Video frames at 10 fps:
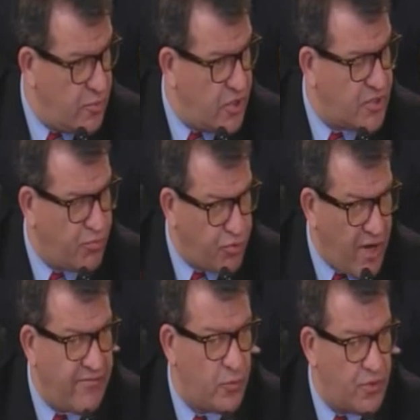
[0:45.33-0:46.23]
because
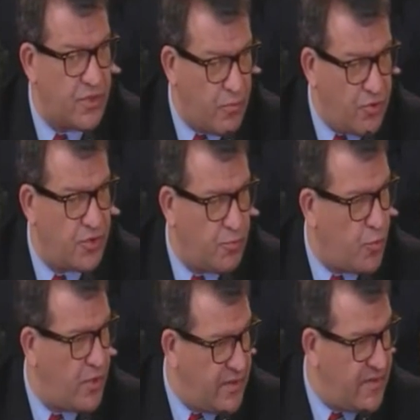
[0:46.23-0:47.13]
profit was the most
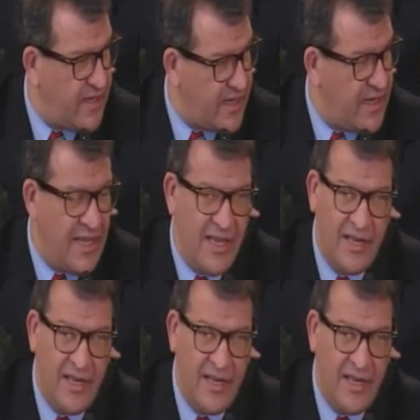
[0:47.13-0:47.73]
important thing,